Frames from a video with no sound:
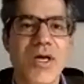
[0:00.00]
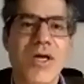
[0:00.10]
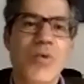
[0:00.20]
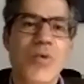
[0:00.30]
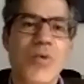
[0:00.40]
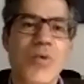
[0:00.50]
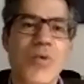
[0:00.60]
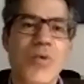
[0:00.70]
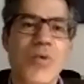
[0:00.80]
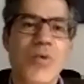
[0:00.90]
What came
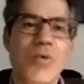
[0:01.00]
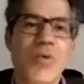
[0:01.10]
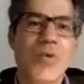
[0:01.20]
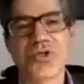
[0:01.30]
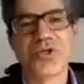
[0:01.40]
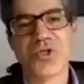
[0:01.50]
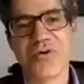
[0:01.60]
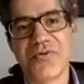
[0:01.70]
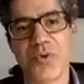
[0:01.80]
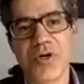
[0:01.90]
later? Microsoft
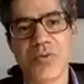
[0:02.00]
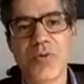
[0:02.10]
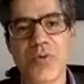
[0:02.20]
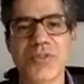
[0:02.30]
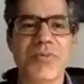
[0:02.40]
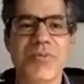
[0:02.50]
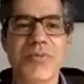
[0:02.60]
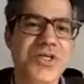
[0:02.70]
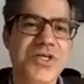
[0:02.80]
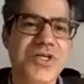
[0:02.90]
Word. What was the market
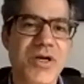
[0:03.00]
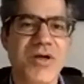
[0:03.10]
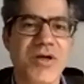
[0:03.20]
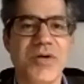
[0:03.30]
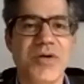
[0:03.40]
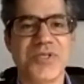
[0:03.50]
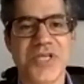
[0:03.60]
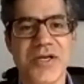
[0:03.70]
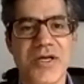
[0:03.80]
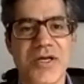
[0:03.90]
share? 100%.
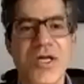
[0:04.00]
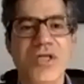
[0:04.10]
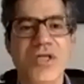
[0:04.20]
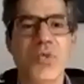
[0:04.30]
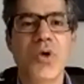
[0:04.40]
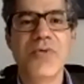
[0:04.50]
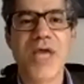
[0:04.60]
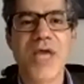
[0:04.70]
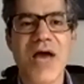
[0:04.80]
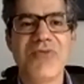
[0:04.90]
So what we
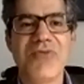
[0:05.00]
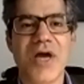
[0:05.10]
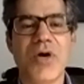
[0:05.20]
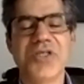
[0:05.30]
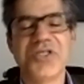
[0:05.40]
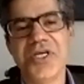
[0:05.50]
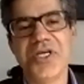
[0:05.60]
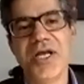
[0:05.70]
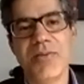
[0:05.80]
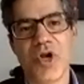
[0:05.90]
have now are serial
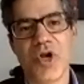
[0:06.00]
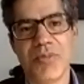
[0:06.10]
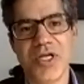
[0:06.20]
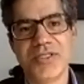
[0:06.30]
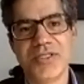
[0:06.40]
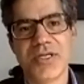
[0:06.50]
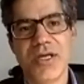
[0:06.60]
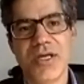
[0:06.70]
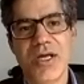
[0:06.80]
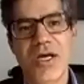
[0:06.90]
monopolies.
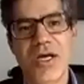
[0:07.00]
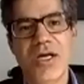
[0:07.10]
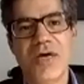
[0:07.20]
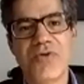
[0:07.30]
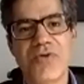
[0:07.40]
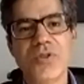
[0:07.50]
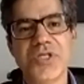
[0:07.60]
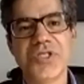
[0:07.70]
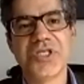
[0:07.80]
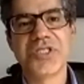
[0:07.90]
Of course, the
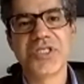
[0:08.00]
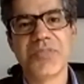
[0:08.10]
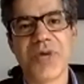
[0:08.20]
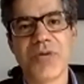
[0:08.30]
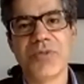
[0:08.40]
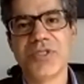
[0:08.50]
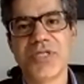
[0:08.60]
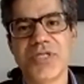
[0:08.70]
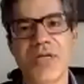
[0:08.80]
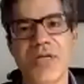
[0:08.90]
Justice Department
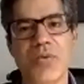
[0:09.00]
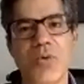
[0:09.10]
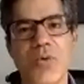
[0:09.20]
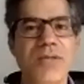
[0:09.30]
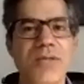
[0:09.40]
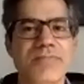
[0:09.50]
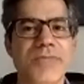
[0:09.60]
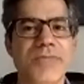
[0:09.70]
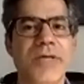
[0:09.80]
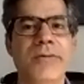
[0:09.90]
said, well,
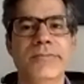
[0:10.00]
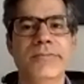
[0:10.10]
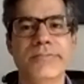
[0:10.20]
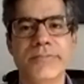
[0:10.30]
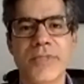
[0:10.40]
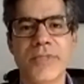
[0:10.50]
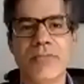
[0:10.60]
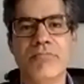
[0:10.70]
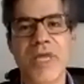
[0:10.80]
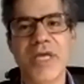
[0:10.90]

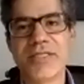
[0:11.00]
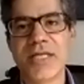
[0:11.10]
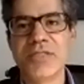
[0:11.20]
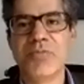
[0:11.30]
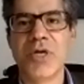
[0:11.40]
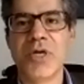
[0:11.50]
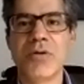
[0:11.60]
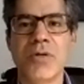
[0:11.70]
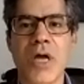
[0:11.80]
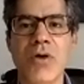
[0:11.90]
makes sense, but
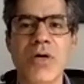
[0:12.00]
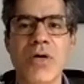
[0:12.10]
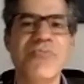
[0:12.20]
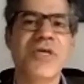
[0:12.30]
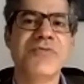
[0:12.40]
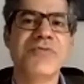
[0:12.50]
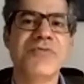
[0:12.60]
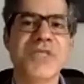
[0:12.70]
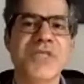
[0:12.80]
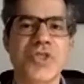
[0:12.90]
how come we have just
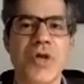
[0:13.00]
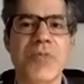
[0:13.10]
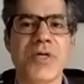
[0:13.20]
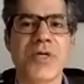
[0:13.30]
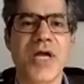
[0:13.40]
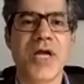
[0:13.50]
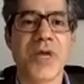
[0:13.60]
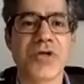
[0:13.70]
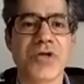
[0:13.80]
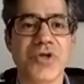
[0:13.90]
stopped at
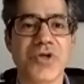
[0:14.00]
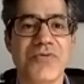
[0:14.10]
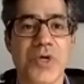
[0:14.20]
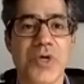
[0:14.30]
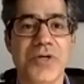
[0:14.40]
Microsoft Word?